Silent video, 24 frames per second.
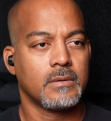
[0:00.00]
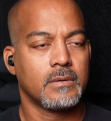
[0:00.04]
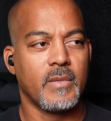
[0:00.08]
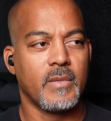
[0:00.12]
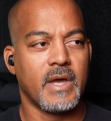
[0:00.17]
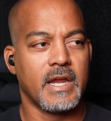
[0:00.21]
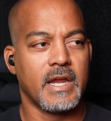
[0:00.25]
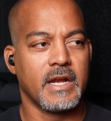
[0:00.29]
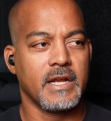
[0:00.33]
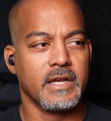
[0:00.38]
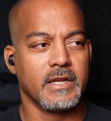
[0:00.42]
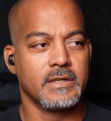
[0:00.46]

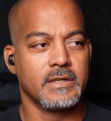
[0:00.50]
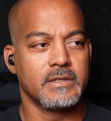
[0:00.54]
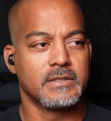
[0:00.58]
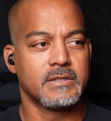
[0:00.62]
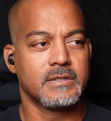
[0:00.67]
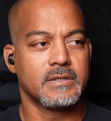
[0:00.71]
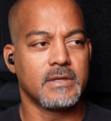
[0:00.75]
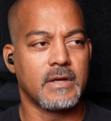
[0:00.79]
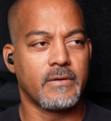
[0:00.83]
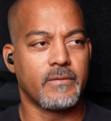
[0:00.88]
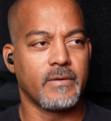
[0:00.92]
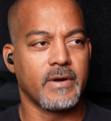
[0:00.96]

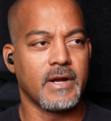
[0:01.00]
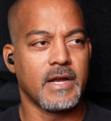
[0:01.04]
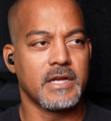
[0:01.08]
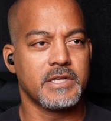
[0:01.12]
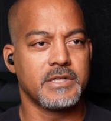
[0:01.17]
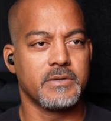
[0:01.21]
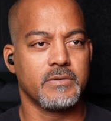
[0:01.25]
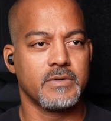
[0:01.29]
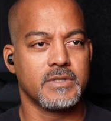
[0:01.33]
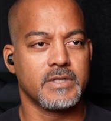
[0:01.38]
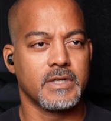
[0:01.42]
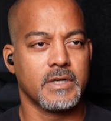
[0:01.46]
Maddie's, I forgot
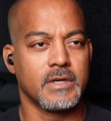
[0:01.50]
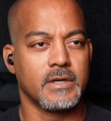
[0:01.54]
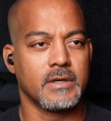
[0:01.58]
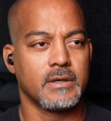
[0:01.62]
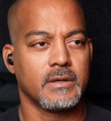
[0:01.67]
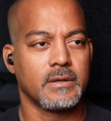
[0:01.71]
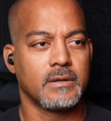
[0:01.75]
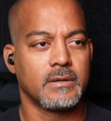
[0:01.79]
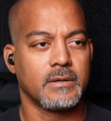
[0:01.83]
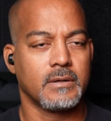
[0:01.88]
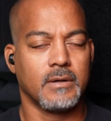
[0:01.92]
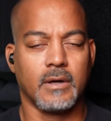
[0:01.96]
she was here.
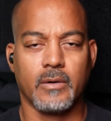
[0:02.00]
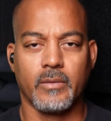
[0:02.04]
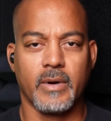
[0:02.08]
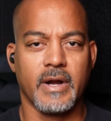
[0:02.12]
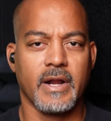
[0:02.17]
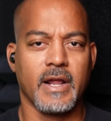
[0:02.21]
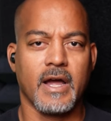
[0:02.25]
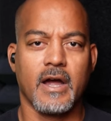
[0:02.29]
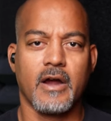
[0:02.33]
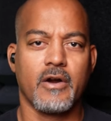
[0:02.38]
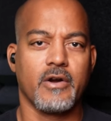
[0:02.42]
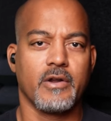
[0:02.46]
I
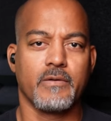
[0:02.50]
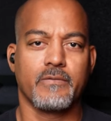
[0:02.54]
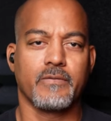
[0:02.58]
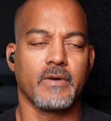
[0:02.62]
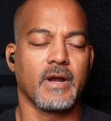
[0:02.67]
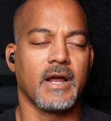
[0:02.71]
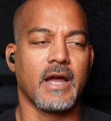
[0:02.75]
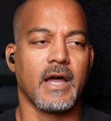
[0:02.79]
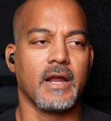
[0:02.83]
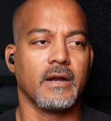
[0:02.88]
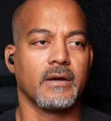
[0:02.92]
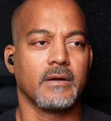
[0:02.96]
already
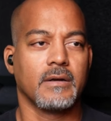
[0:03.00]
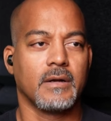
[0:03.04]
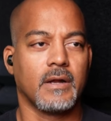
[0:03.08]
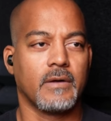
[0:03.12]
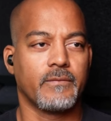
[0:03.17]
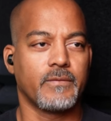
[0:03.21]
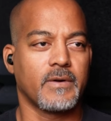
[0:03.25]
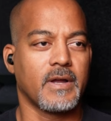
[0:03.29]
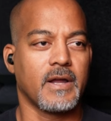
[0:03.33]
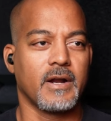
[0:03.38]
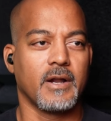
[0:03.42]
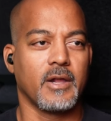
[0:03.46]
forgot. I
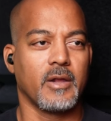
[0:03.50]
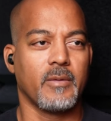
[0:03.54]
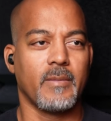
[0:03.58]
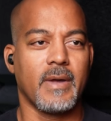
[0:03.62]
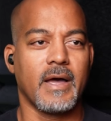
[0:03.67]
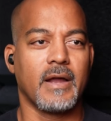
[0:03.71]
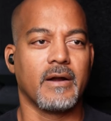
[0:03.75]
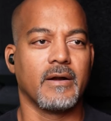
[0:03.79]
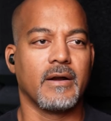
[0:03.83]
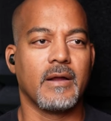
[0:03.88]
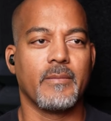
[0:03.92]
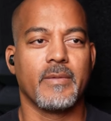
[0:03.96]
forgot all
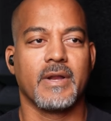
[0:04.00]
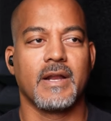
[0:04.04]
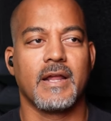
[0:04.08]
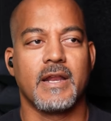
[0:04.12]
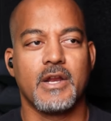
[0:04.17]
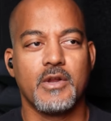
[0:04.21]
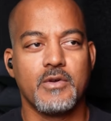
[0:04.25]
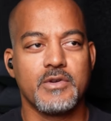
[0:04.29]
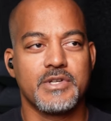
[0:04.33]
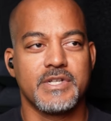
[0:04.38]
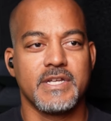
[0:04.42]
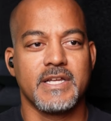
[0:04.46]
about her. I mean, I
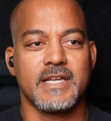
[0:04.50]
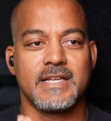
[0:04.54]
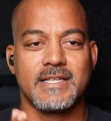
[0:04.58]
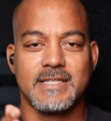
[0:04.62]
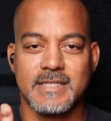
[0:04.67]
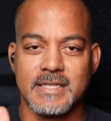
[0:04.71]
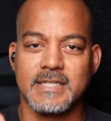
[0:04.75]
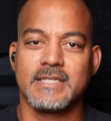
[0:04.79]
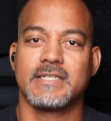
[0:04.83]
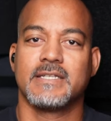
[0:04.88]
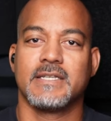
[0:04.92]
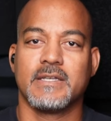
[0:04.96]
knew she
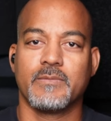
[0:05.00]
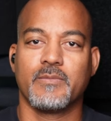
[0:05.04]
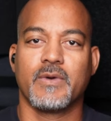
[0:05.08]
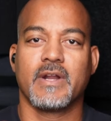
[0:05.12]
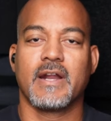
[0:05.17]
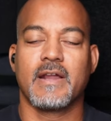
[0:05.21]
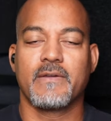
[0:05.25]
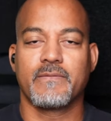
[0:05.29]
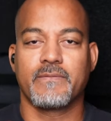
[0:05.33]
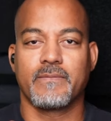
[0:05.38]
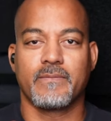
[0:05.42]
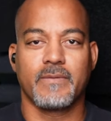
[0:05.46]
existed, but
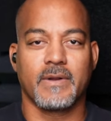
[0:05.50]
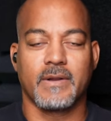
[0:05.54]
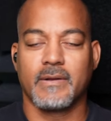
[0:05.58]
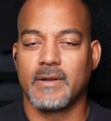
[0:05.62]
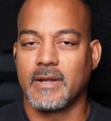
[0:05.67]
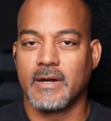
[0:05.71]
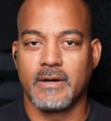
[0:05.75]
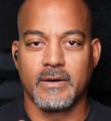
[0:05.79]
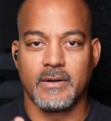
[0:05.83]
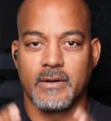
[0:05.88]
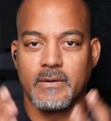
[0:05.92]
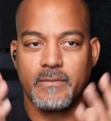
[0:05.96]
I
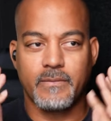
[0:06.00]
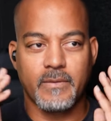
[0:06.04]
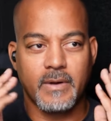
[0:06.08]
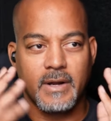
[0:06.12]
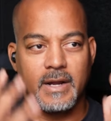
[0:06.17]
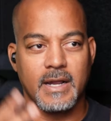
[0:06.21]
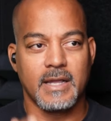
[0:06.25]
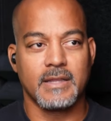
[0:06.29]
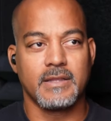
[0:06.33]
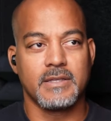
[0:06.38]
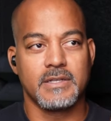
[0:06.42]
forgot